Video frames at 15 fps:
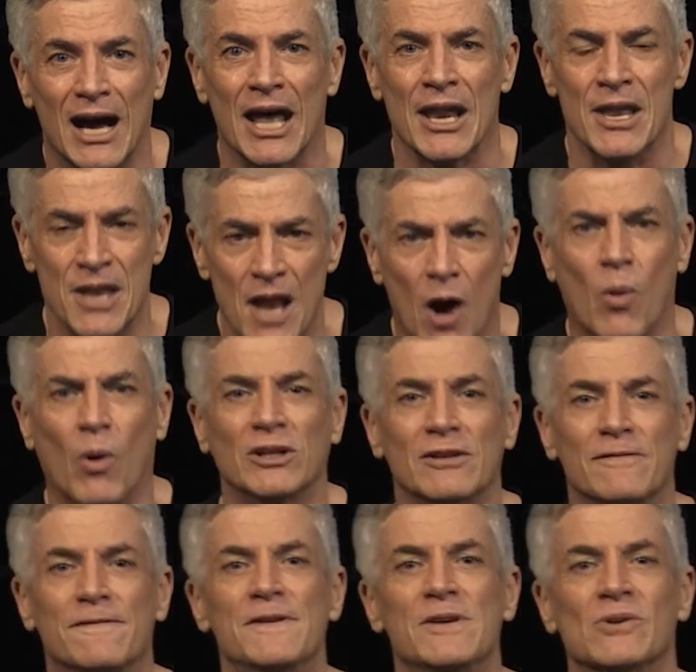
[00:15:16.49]
I know
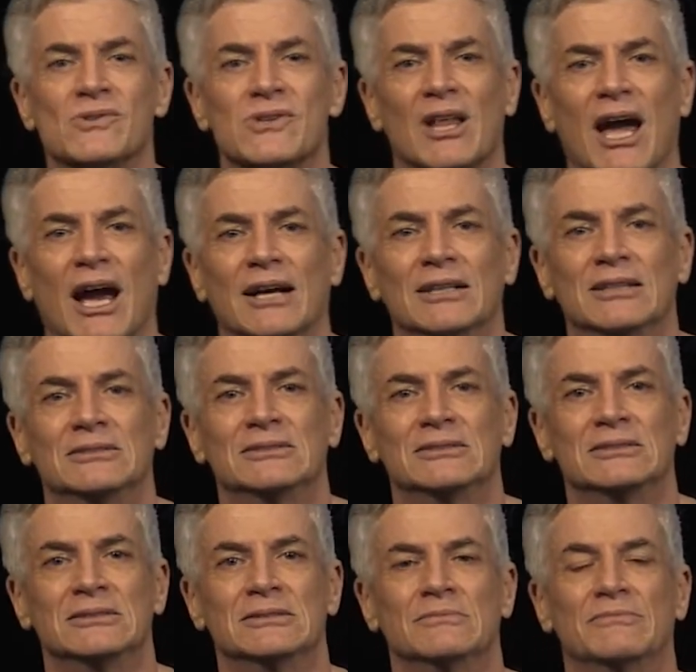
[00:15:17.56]
what it feels like.
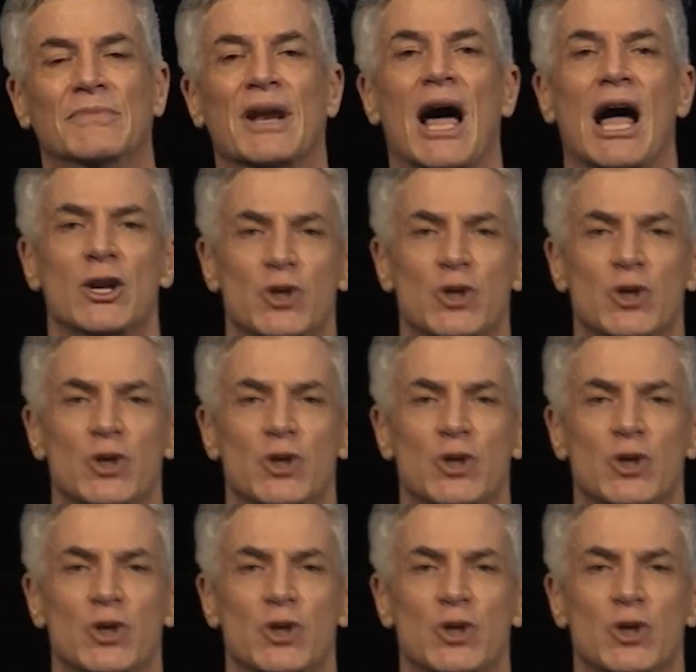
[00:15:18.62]
But